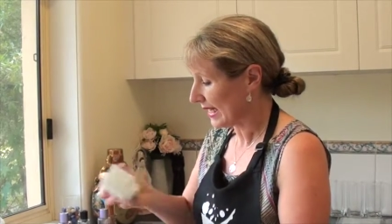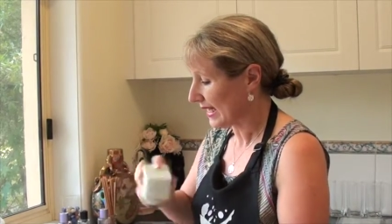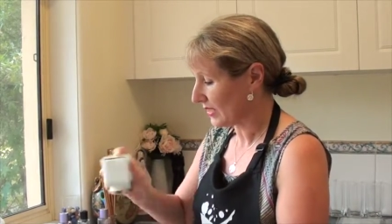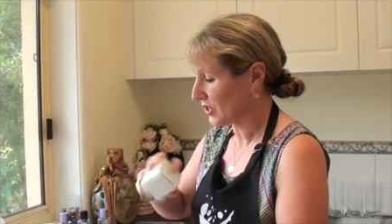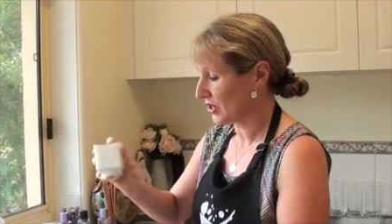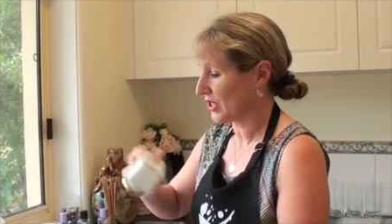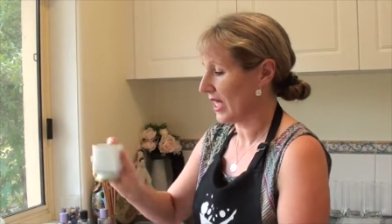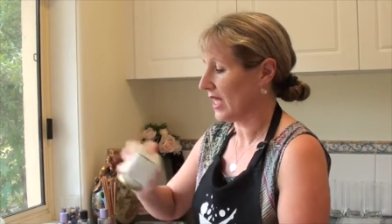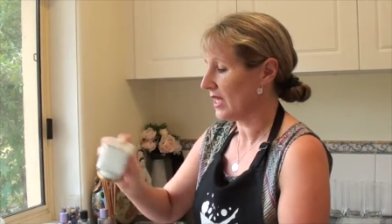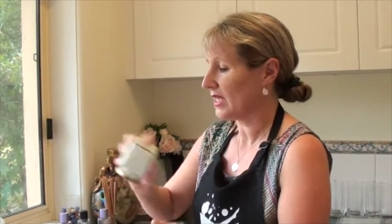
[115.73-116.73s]
larger
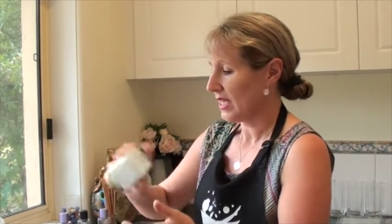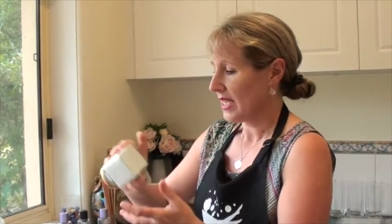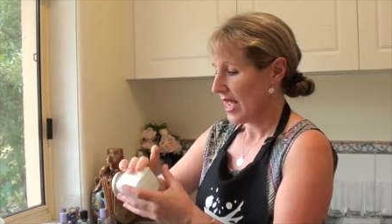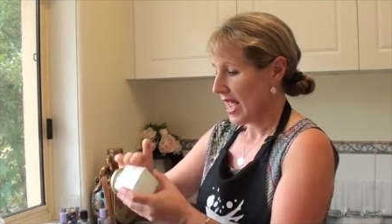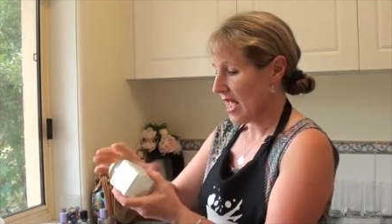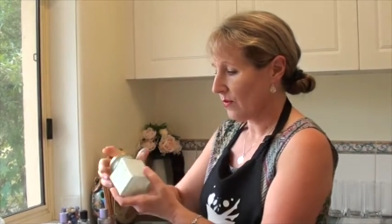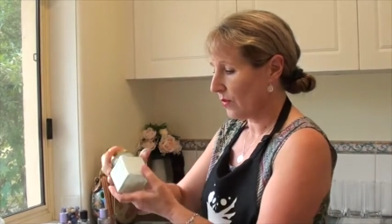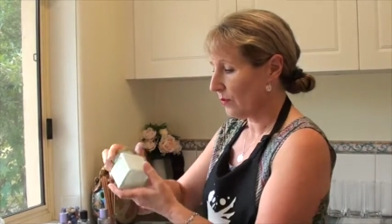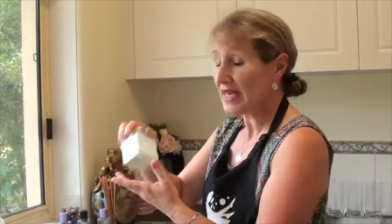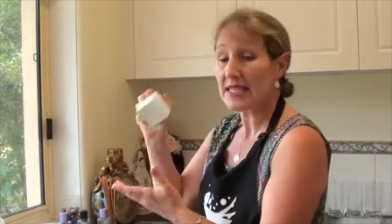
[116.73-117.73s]
jar and
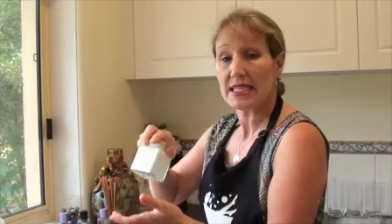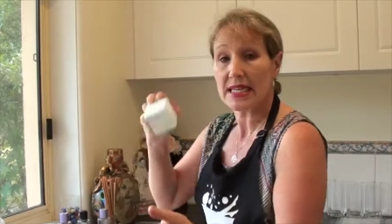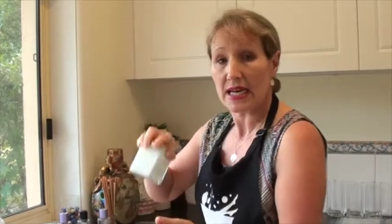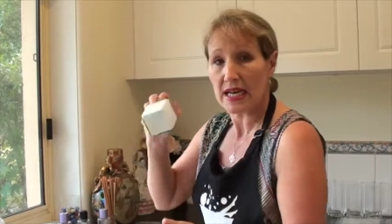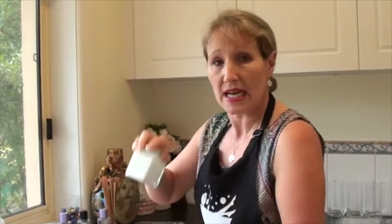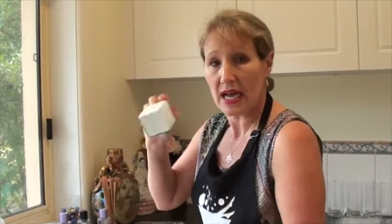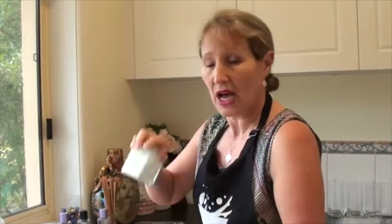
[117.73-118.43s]
we'll mix it